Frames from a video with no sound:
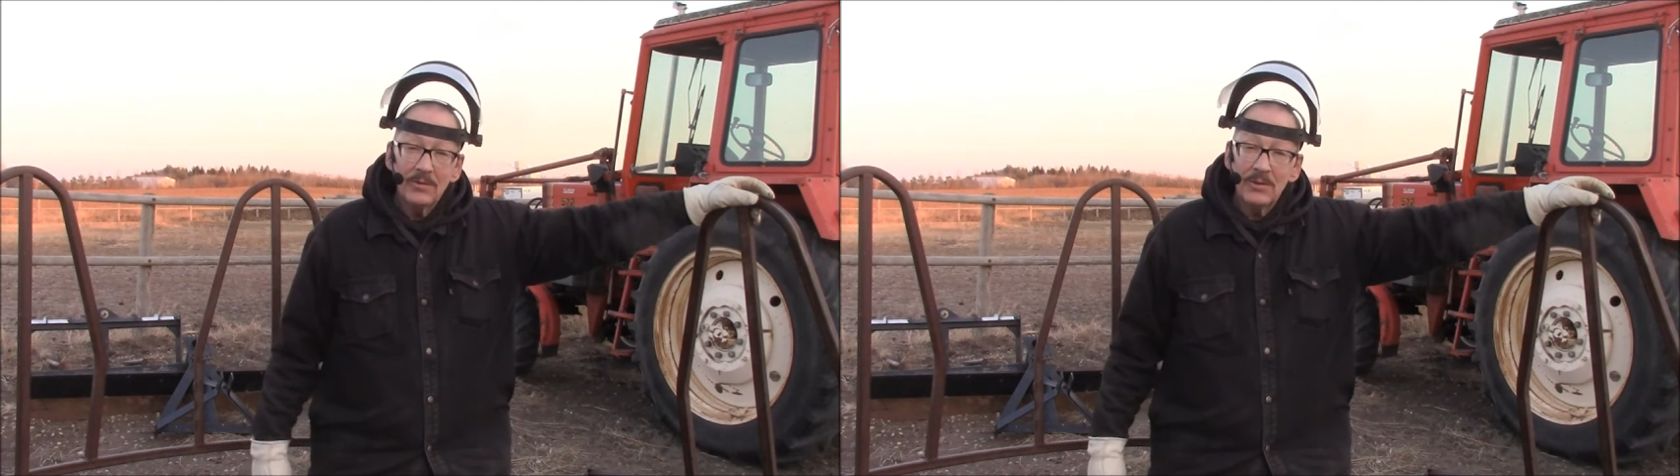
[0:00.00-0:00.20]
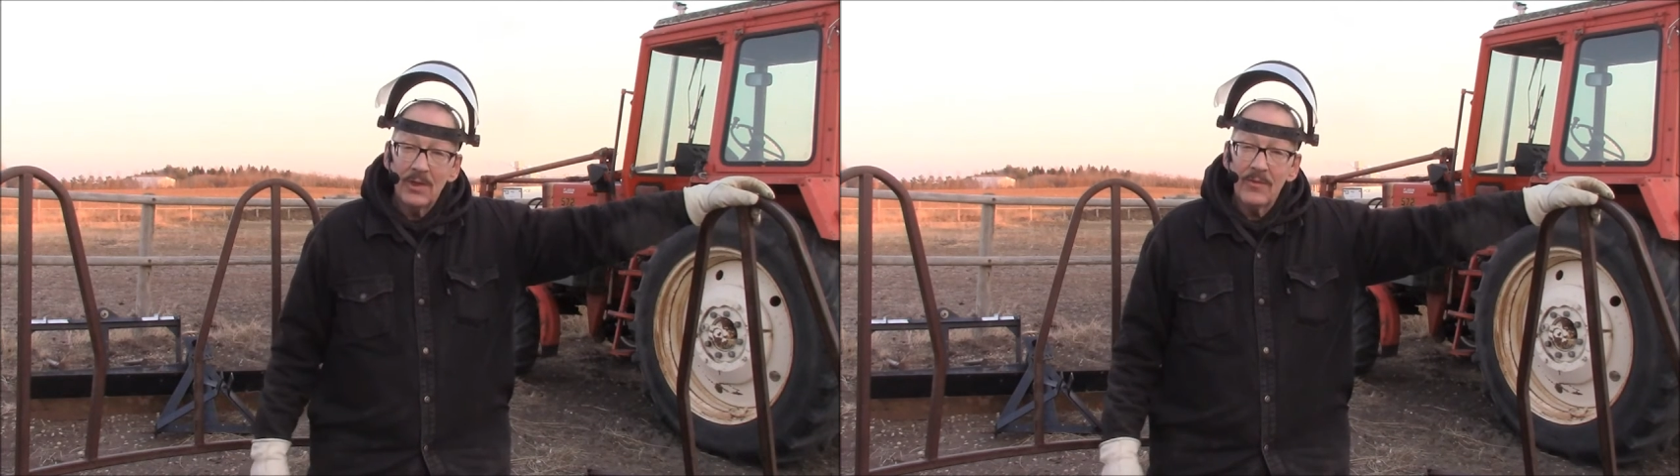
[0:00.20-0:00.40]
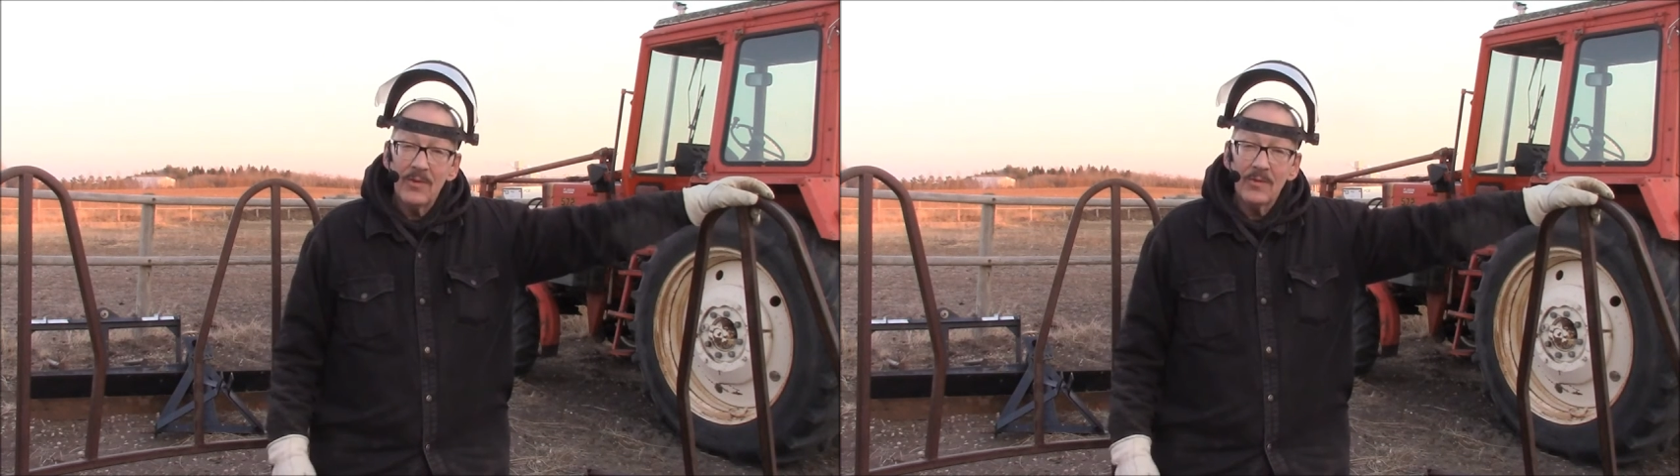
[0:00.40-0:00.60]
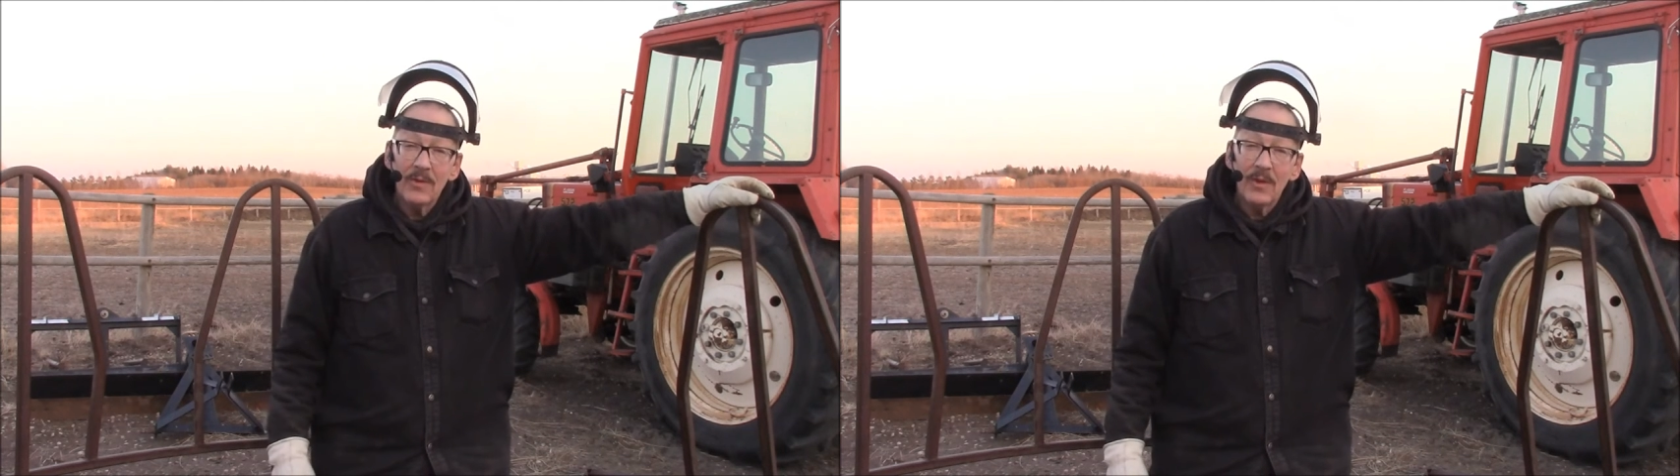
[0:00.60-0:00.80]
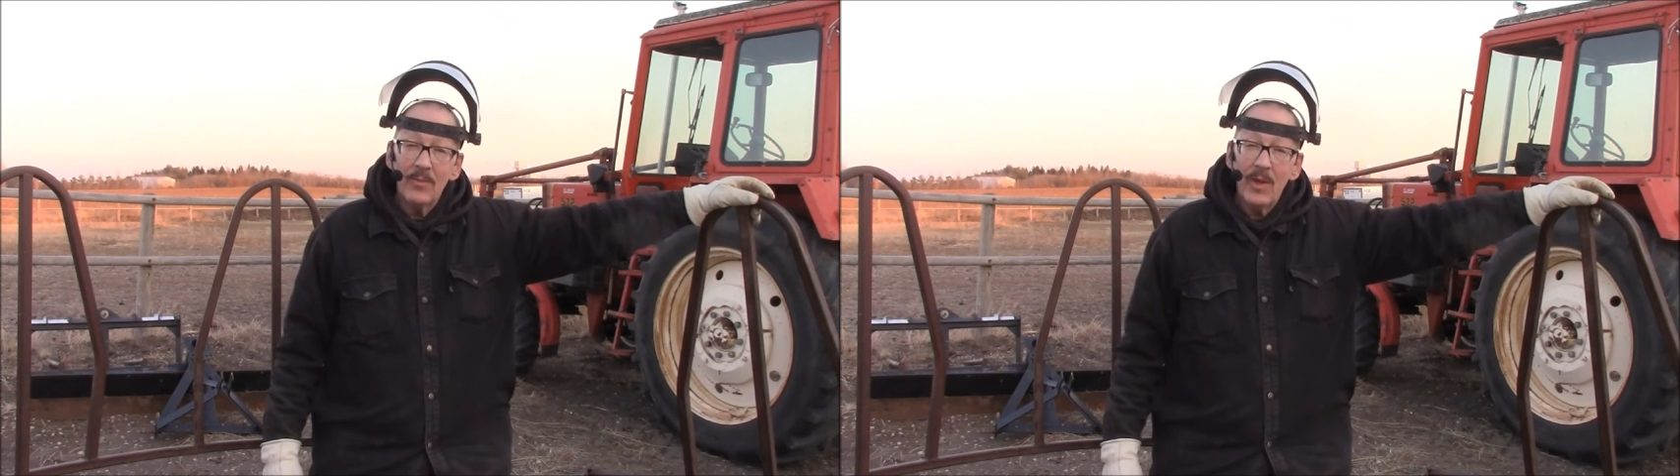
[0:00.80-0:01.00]
share this
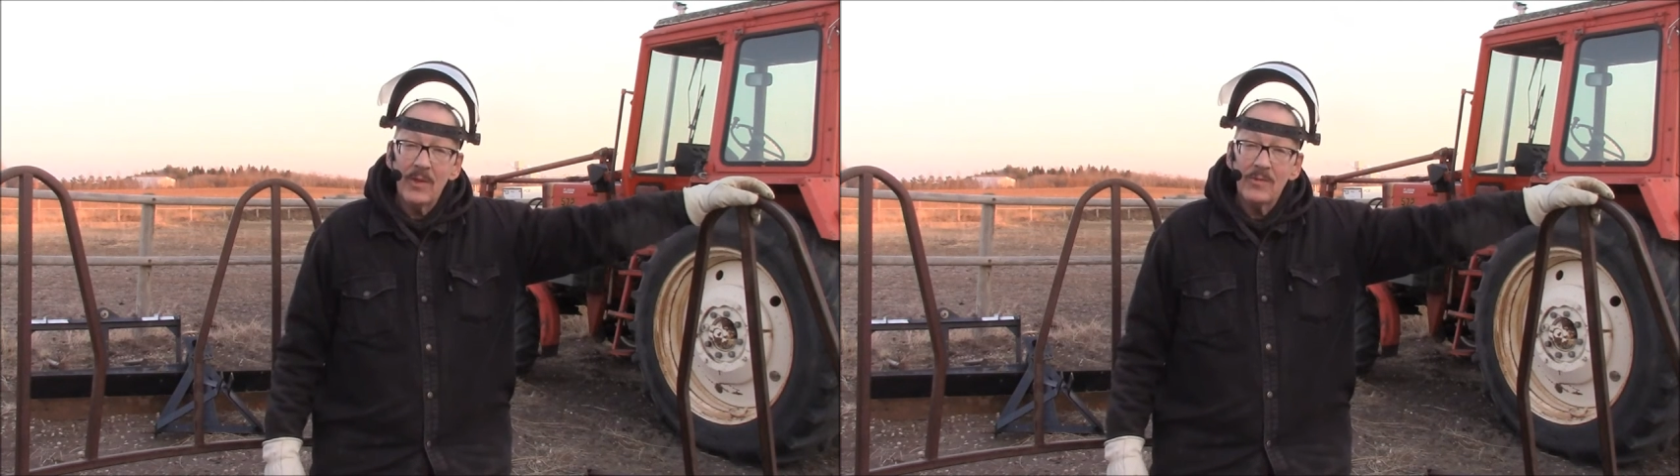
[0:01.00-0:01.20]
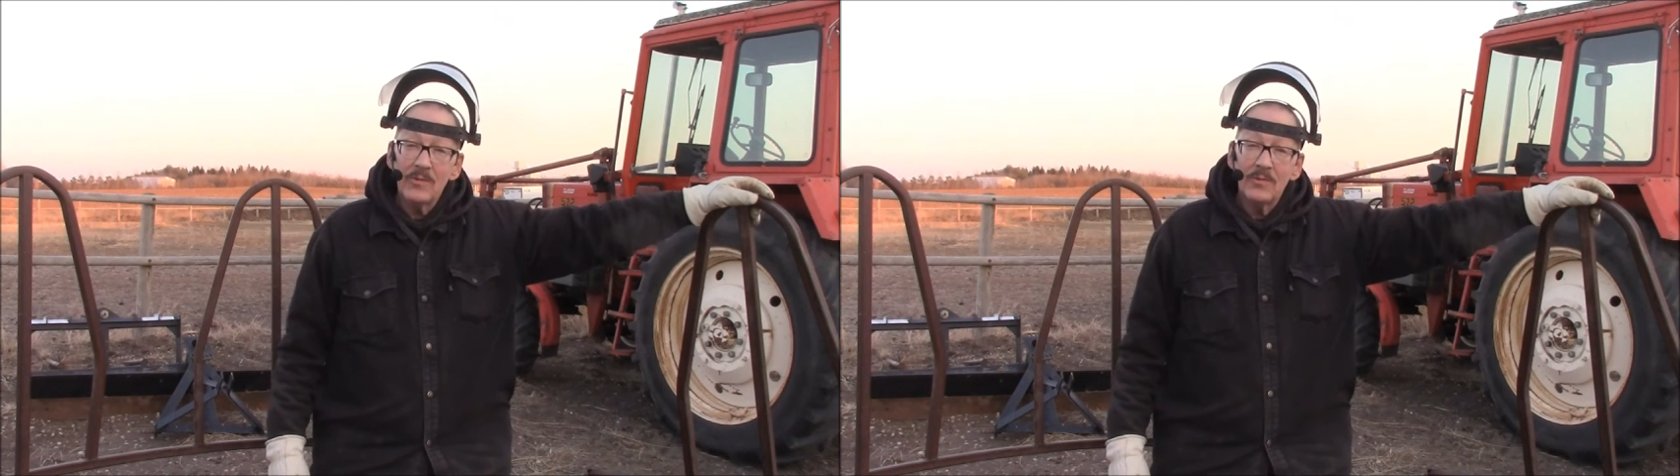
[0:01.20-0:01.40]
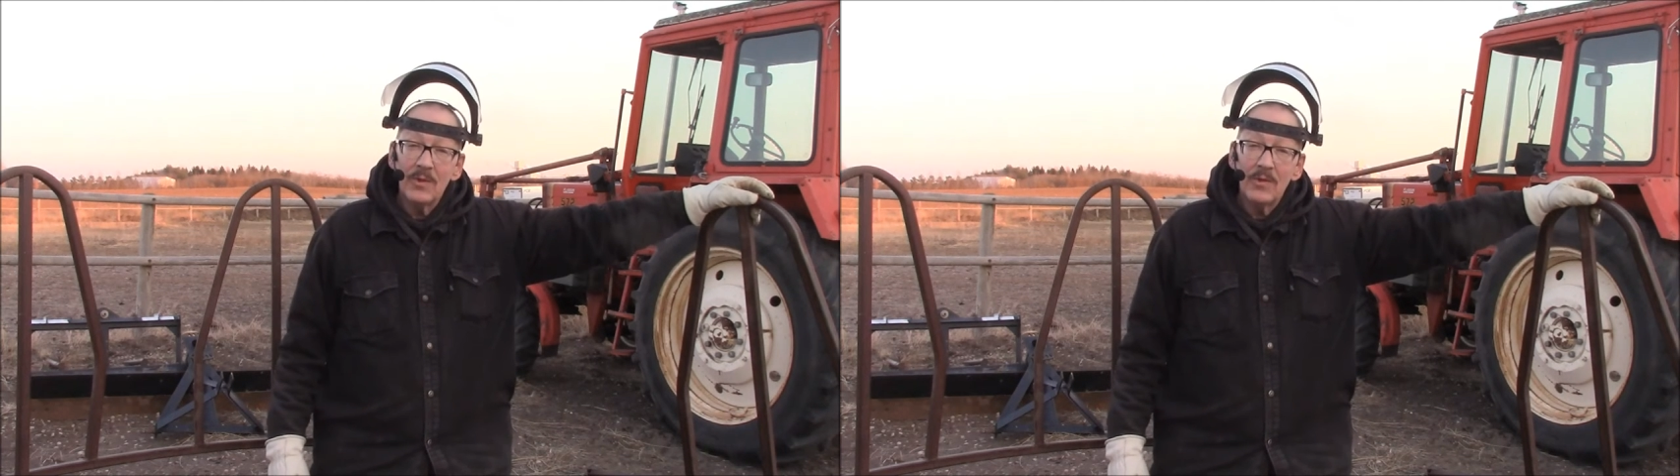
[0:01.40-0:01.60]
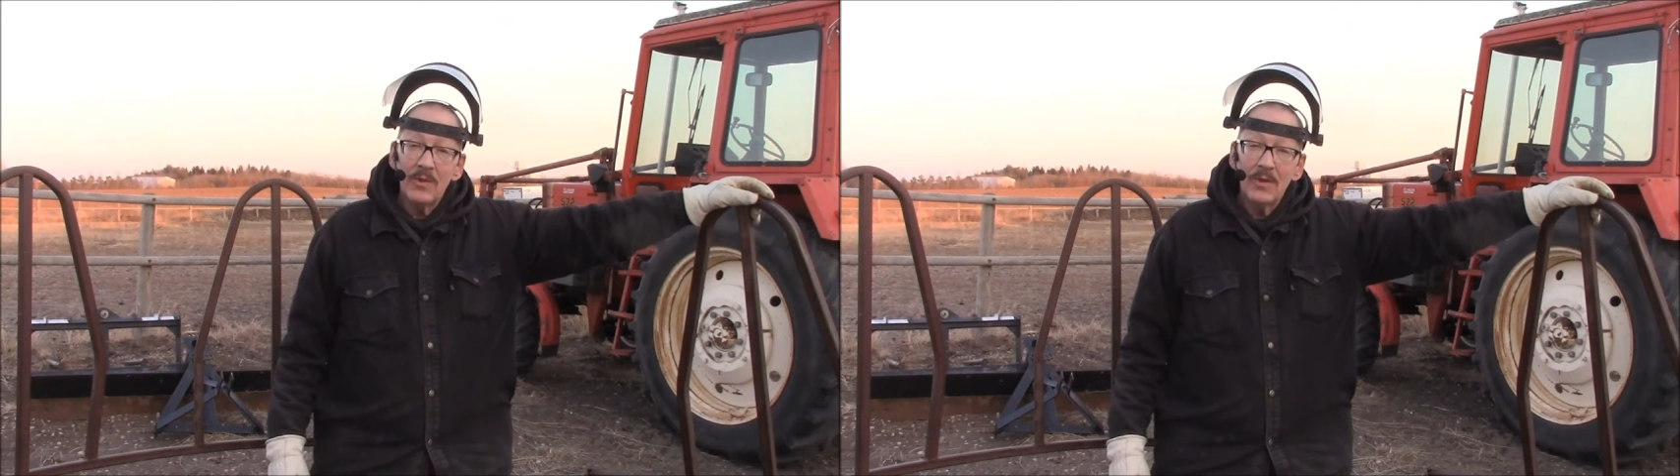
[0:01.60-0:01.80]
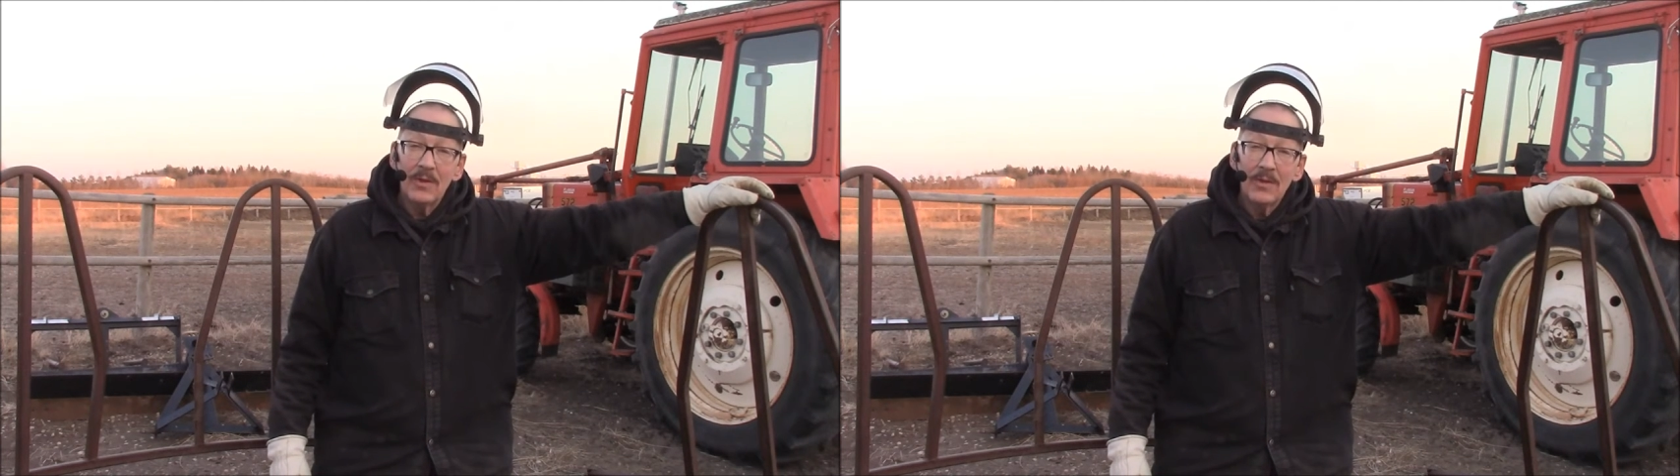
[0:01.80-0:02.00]
little message
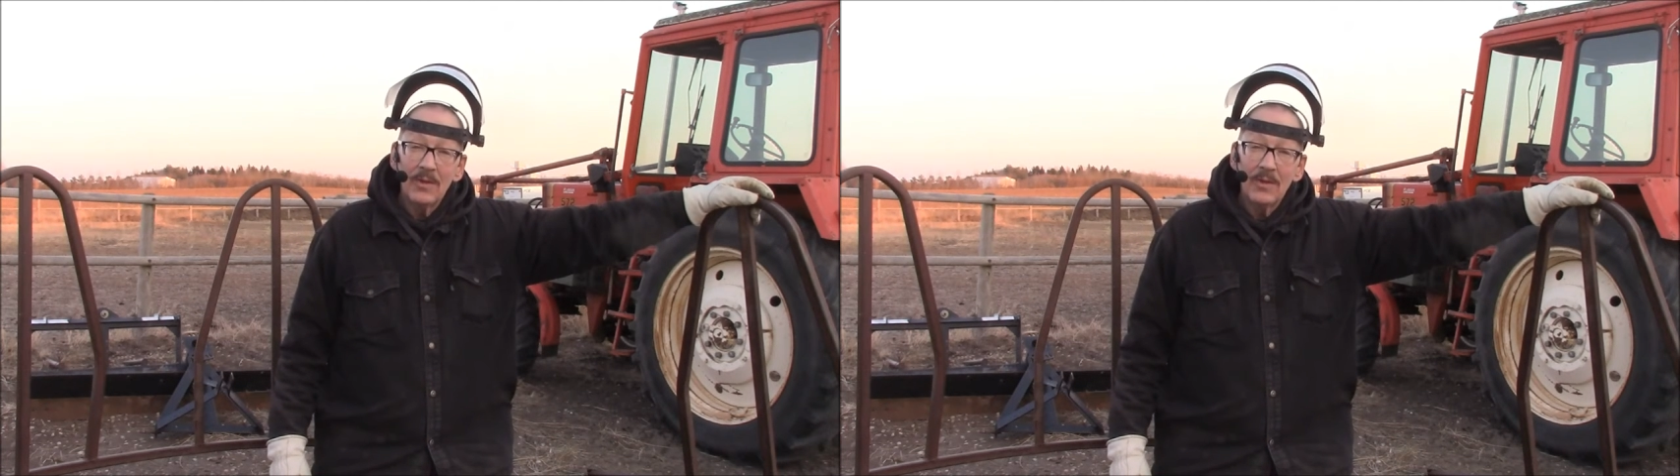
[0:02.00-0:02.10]
with you.